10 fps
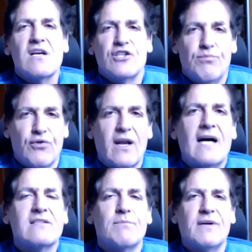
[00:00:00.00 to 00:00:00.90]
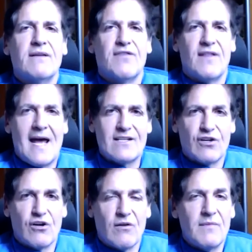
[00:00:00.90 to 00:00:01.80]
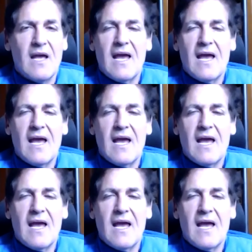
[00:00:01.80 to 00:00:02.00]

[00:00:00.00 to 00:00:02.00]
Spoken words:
you put it out to bid for that term,